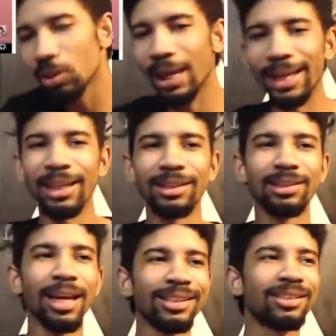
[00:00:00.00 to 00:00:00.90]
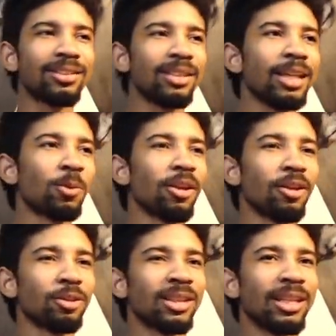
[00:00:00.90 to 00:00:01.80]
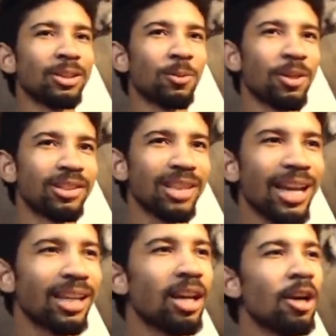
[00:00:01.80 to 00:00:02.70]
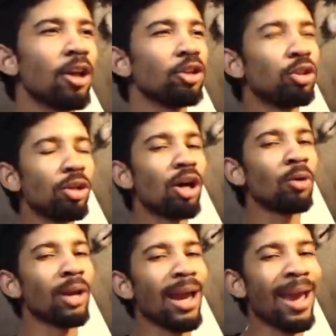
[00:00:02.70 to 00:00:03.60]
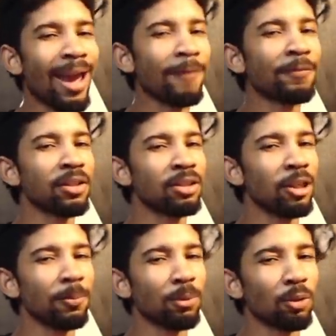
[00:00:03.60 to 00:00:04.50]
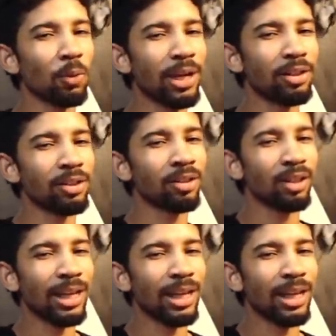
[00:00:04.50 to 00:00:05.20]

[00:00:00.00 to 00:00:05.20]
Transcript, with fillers: Like it's it's it's one of those things where it's like you don't have to tip your waiter.